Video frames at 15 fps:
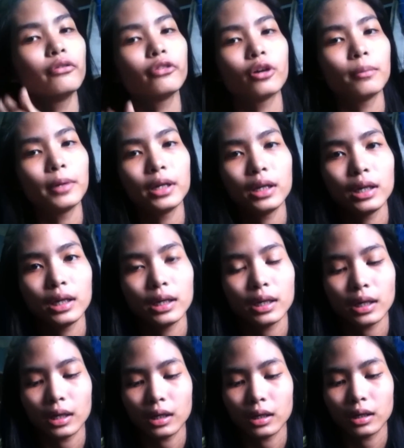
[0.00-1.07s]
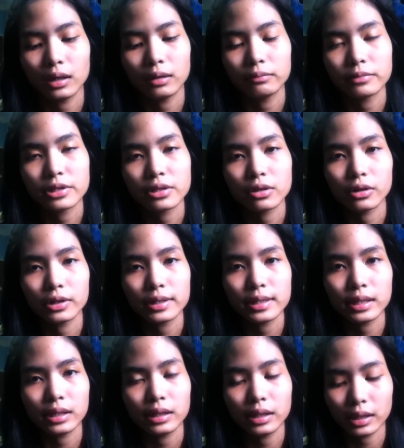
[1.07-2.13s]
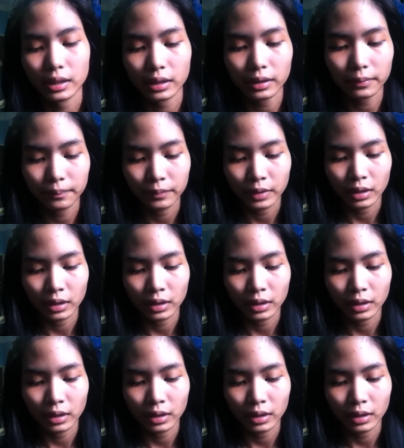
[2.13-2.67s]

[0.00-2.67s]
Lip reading: from any stores here.